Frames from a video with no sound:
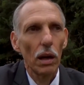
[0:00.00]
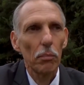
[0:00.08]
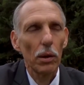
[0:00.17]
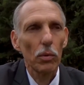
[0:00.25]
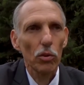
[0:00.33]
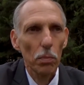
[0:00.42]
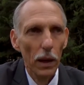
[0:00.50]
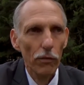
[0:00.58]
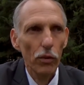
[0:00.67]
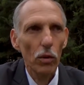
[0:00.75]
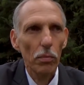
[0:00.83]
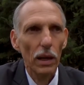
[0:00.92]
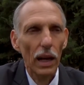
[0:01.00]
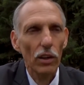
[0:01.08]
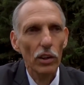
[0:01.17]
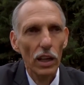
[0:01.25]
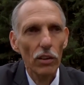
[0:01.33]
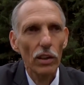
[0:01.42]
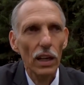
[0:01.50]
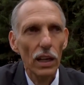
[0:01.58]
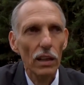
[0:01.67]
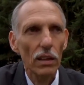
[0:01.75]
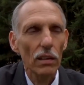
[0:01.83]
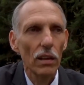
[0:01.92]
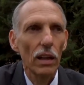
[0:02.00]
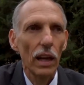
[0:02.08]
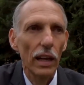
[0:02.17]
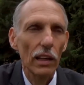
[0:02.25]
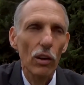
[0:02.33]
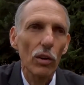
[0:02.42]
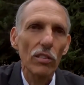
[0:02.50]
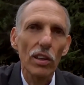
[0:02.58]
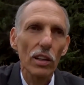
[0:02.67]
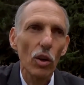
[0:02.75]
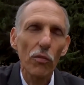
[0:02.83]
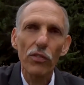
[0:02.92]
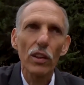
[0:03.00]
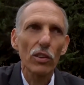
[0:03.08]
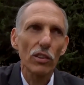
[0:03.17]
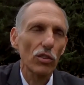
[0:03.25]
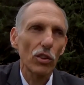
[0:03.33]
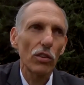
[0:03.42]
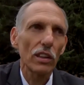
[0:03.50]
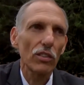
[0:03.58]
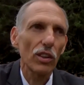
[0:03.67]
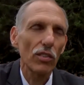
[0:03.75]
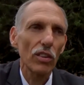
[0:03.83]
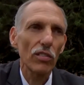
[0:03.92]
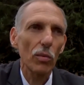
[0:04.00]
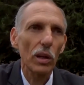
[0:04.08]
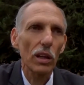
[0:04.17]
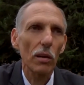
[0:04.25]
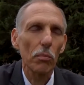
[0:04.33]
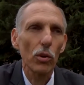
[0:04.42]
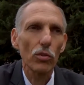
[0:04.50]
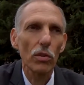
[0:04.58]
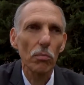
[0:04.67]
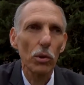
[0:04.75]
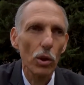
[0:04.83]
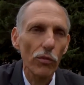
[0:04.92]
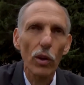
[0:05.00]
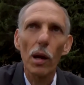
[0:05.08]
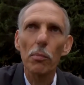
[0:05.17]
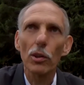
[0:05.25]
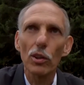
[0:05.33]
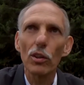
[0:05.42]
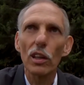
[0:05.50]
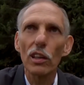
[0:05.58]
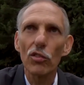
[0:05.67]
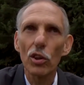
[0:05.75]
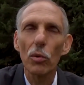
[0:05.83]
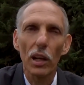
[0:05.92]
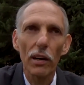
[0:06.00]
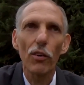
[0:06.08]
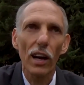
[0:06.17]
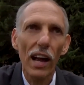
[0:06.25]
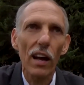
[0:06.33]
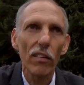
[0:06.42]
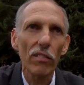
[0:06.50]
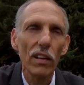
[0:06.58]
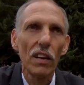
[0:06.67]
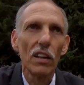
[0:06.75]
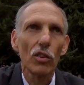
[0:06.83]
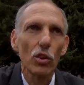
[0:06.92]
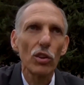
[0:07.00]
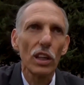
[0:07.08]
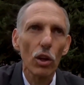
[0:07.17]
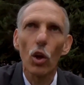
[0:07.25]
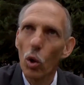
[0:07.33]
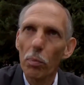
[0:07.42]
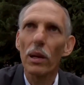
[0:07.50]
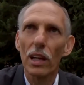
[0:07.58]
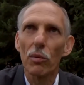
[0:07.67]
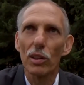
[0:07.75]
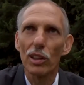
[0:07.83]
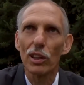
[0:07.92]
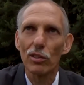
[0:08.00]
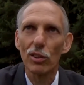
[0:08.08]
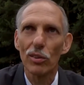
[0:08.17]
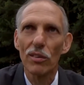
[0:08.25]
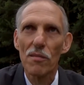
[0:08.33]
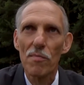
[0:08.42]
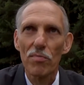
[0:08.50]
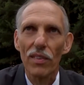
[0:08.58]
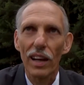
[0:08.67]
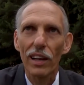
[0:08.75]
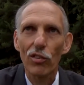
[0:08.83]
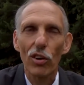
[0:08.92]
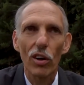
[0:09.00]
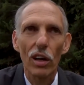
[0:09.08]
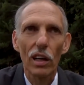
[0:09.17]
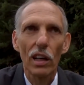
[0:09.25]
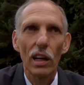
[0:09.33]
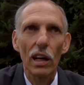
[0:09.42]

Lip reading: be respectful, but on the other hand, and the Lord said, don't feel discouraged. This is one of the most beautiful opportunities you will ever have to deal openly with the issue. And so